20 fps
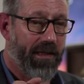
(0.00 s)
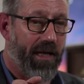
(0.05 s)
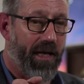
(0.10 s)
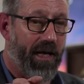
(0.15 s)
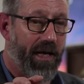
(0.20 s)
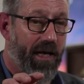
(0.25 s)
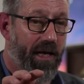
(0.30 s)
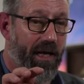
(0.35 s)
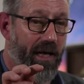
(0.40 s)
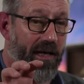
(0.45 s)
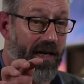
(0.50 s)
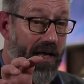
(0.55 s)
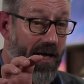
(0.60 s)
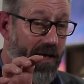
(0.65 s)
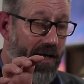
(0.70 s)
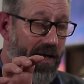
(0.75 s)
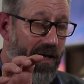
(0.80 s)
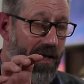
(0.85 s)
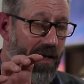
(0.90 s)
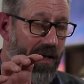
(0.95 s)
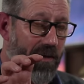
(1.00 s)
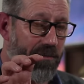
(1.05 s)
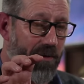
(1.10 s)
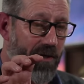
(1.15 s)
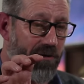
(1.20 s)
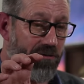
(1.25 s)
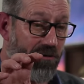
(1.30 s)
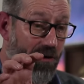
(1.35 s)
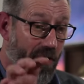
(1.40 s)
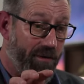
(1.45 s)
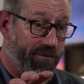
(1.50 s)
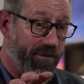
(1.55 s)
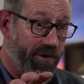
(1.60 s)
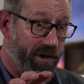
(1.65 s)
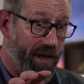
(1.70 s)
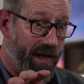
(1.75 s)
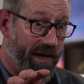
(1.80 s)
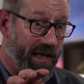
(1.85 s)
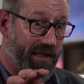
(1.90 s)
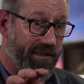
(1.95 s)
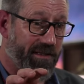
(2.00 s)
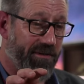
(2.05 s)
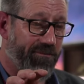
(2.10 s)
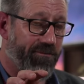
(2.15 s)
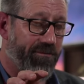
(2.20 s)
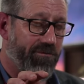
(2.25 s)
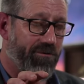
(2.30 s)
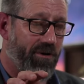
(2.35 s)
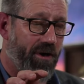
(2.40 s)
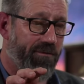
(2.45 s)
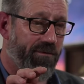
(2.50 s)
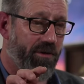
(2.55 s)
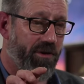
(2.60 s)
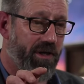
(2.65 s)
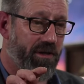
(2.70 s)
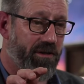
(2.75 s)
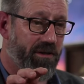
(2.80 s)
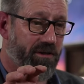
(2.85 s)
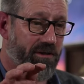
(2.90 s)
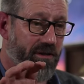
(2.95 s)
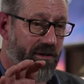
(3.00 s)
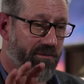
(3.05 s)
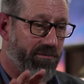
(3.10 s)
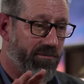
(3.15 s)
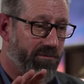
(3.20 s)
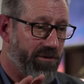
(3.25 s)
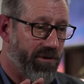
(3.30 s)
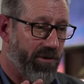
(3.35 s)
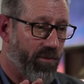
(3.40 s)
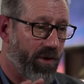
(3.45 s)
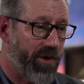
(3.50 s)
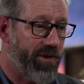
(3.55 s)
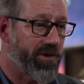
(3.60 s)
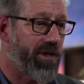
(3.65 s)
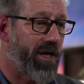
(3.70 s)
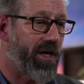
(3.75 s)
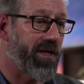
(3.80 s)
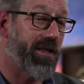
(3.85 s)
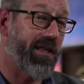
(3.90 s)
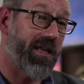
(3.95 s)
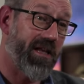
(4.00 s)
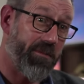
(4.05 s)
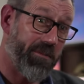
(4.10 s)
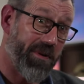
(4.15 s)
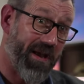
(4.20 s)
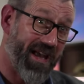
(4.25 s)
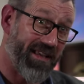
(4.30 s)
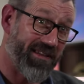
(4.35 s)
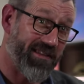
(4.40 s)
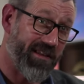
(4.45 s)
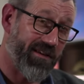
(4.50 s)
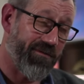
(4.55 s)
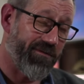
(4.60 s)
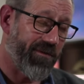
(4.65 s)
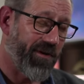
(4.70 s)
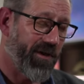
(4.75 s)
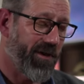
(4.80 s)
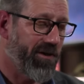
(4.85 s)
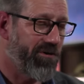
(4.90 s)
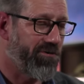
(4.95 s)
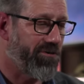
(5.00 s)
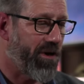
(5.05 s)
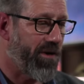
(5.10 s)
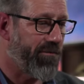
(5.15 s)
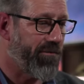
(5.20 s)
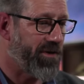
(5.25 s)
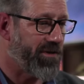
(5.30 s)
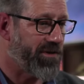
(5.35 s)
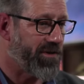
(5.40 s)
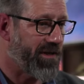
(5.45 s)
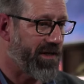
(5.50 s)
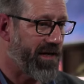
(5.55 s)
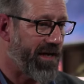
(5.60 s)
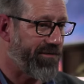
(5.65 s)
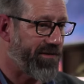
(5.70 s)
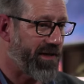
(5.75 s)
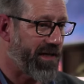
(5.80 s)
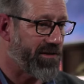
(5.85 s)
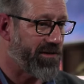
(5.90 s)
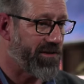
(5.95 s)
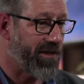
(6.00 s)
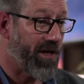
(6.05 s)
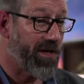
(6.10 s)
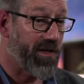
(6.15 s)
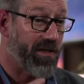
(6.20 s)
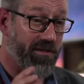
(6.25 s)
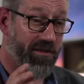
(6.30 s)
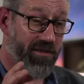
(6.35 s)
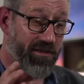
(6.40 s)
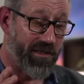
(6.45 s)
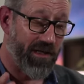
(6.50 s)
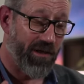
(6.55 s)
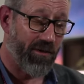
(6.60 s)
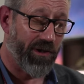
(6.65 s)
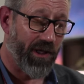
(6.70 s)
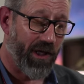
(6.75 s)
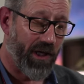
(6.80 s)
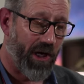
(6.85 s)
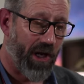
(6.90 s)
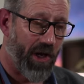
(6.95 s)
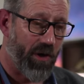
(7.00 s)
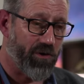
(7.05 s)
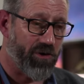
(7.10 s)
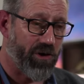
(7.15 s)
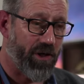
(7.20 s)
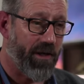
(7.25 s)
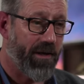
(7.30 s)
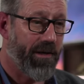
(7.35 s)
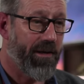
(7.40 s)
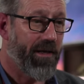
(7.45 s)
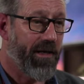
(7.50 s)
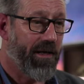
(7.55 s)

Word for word: uh, a, uh, a, a, drive unit, an active drive unit to the, to the one side, and then a passive drive unit to the left-hand side. It's a sealed enclosure.